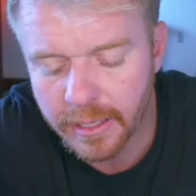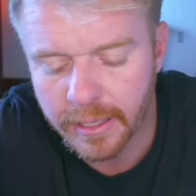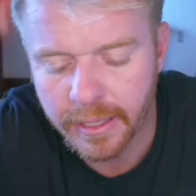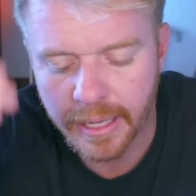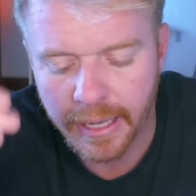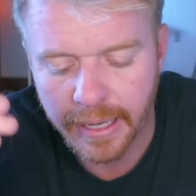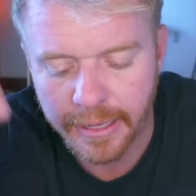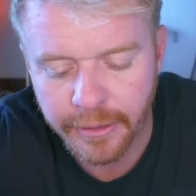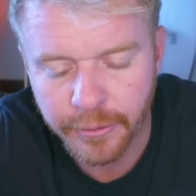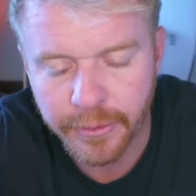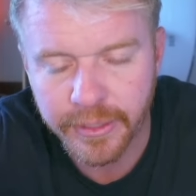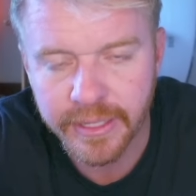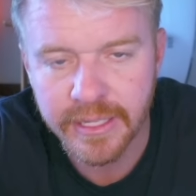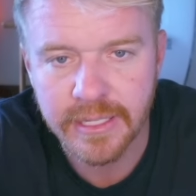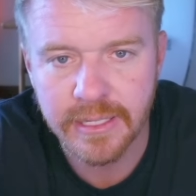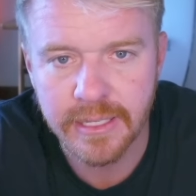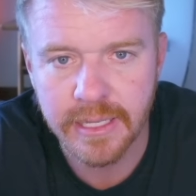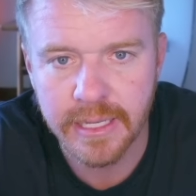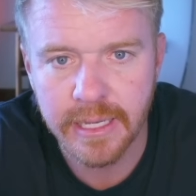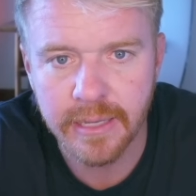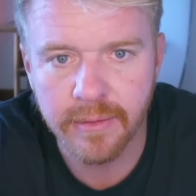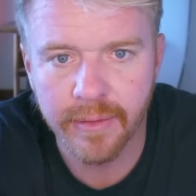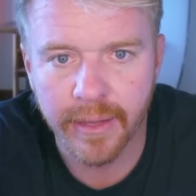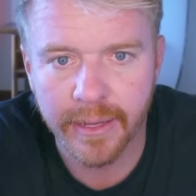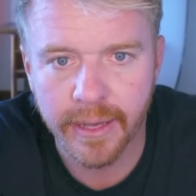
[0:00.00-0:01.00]
And you can
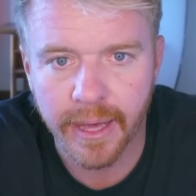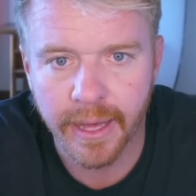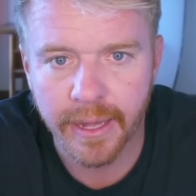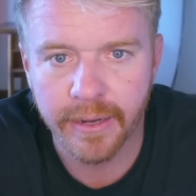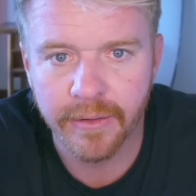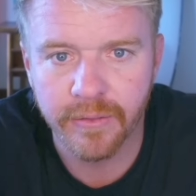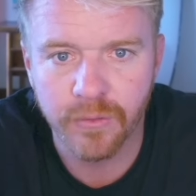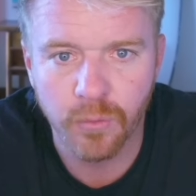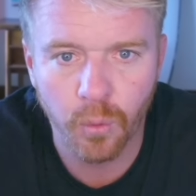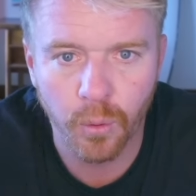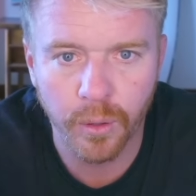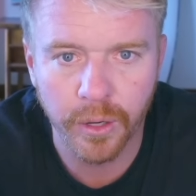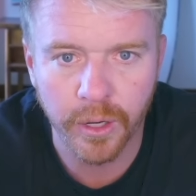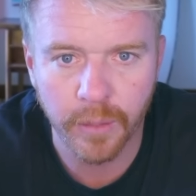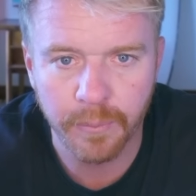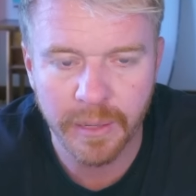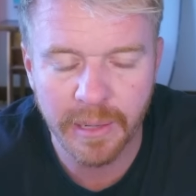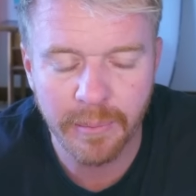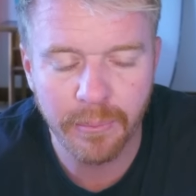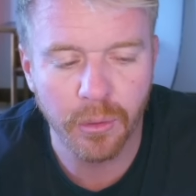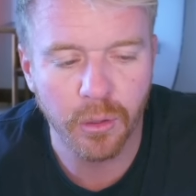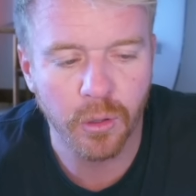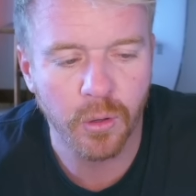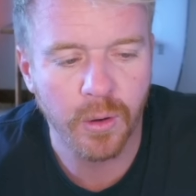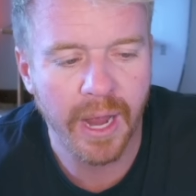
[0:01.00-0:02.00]
see, like, kind of where
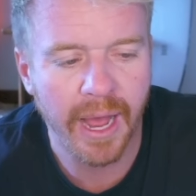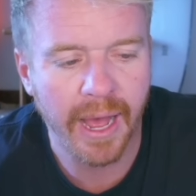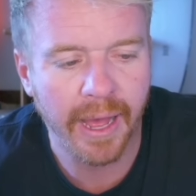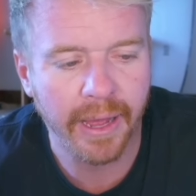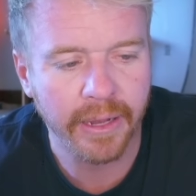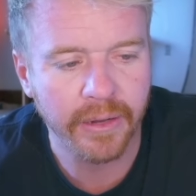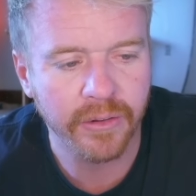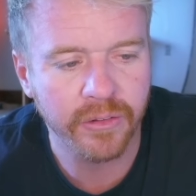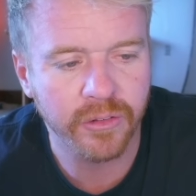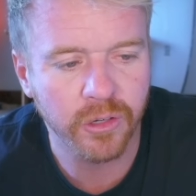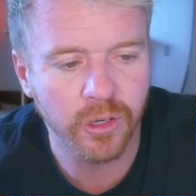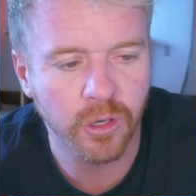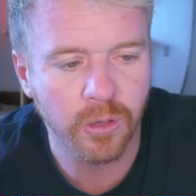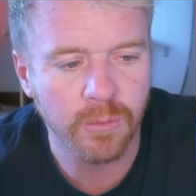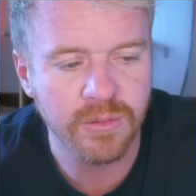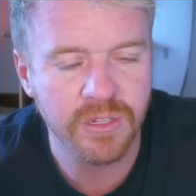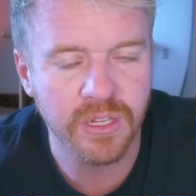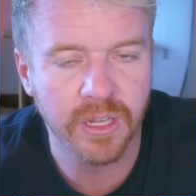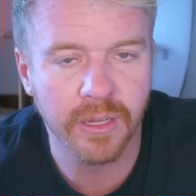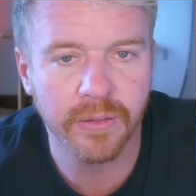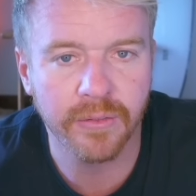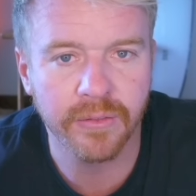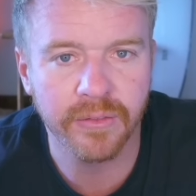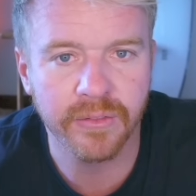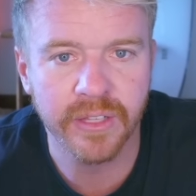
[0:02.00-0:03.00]
people are at in terms
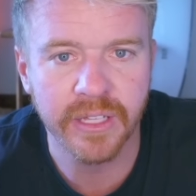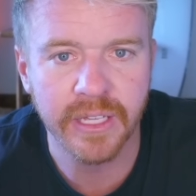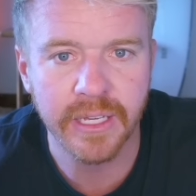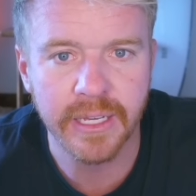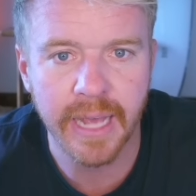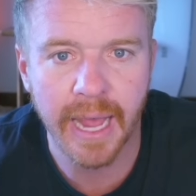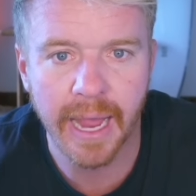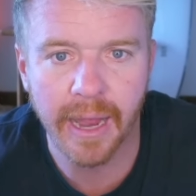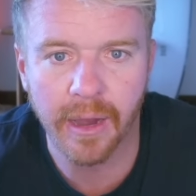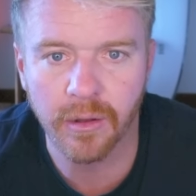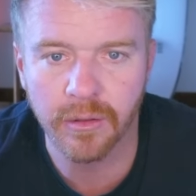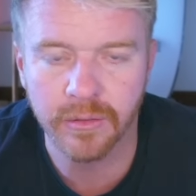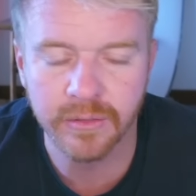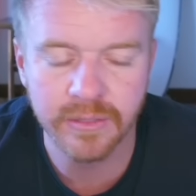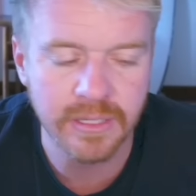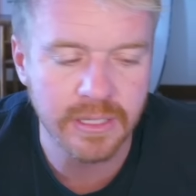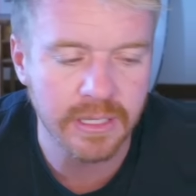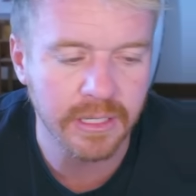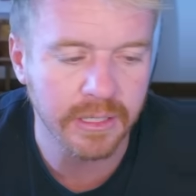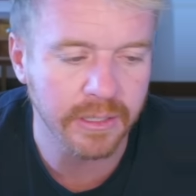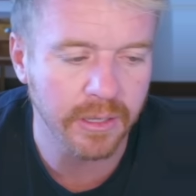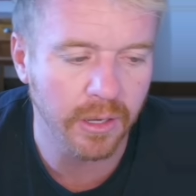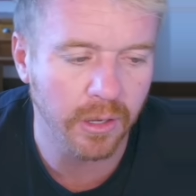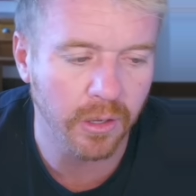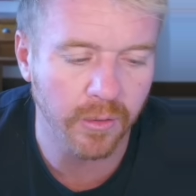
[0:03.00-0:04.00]
of the accounts
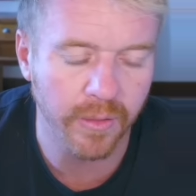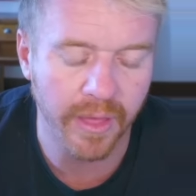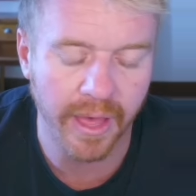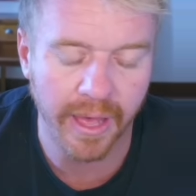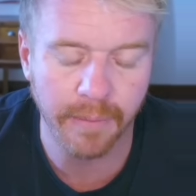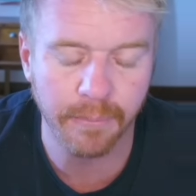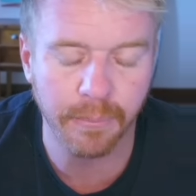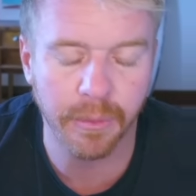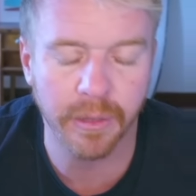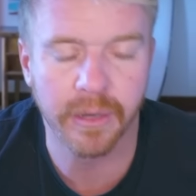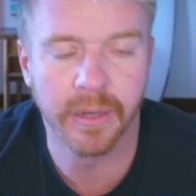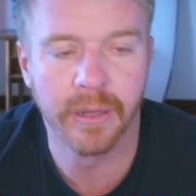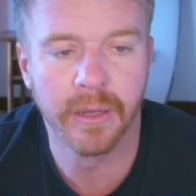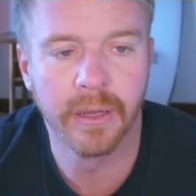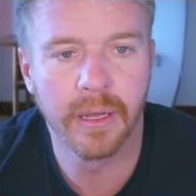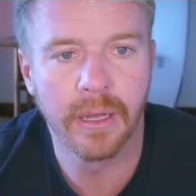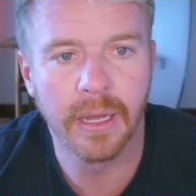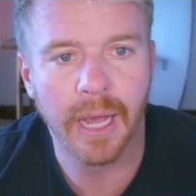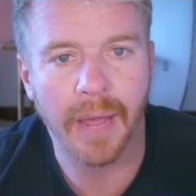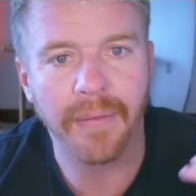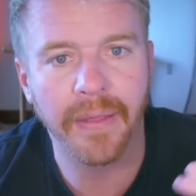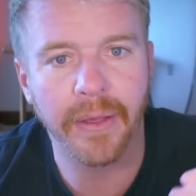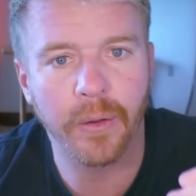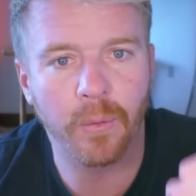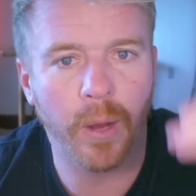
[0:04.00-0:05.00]
and all that. But
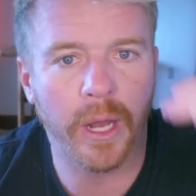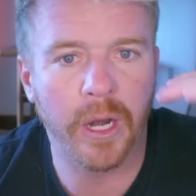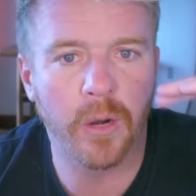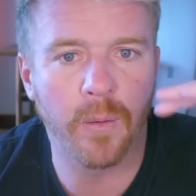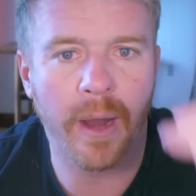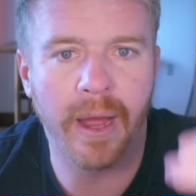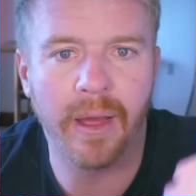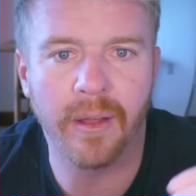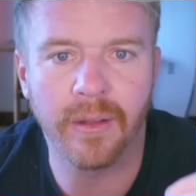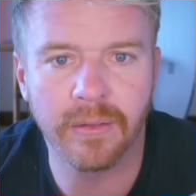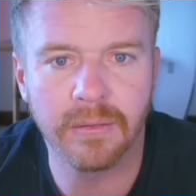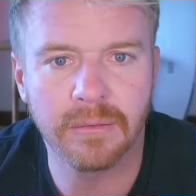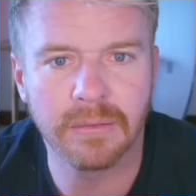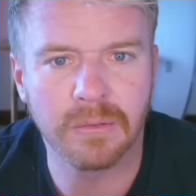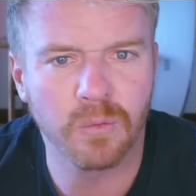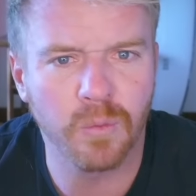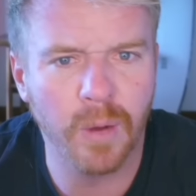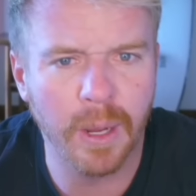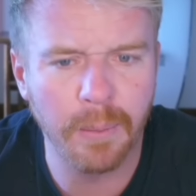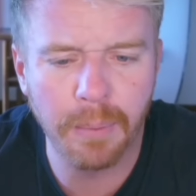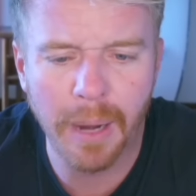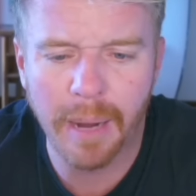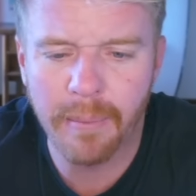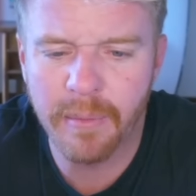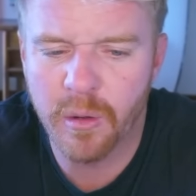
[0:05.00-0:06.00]
I think right around,
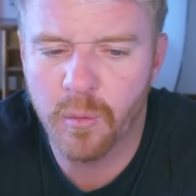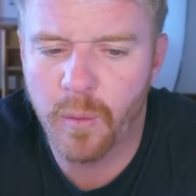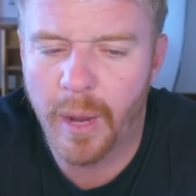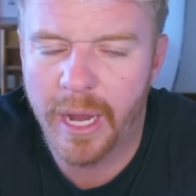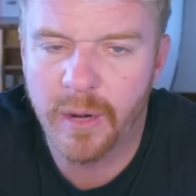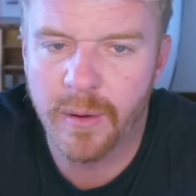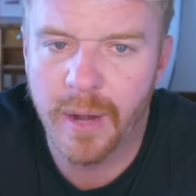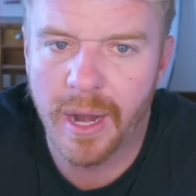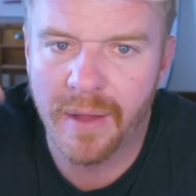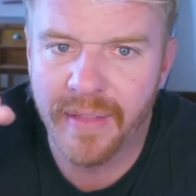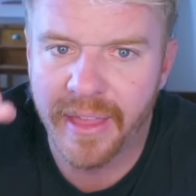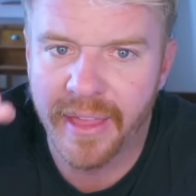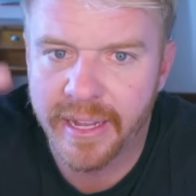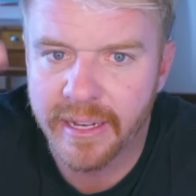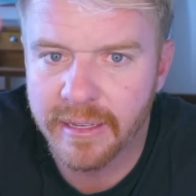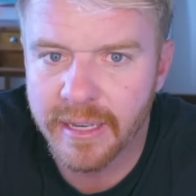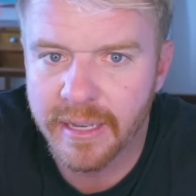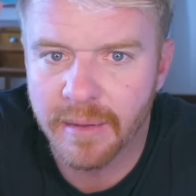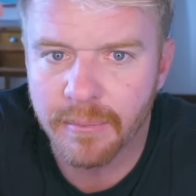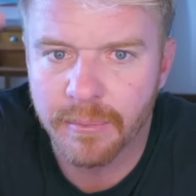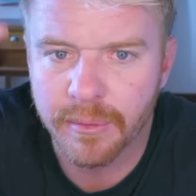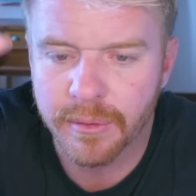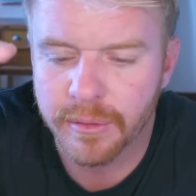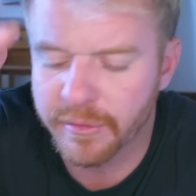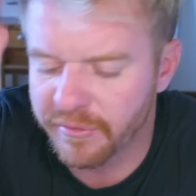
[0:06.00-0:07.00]
right, probably right around like
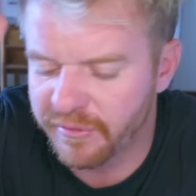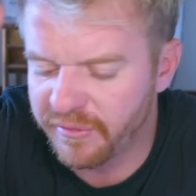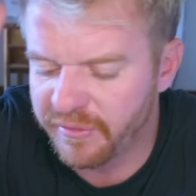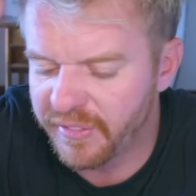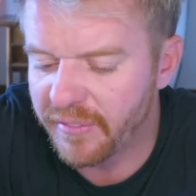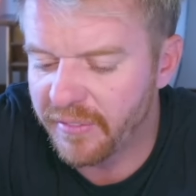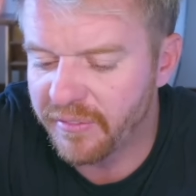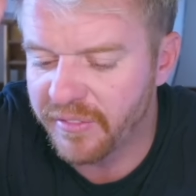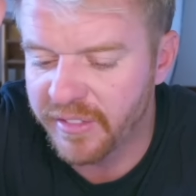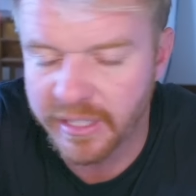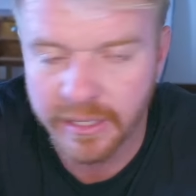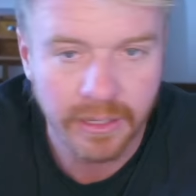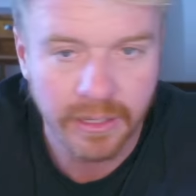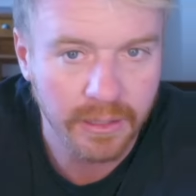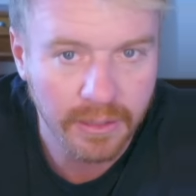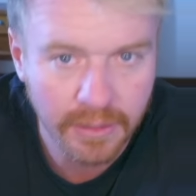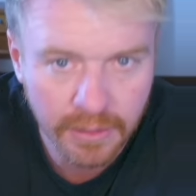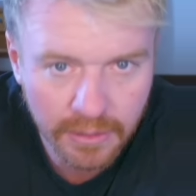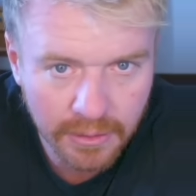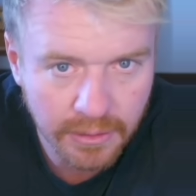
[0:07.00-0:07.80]
number 50,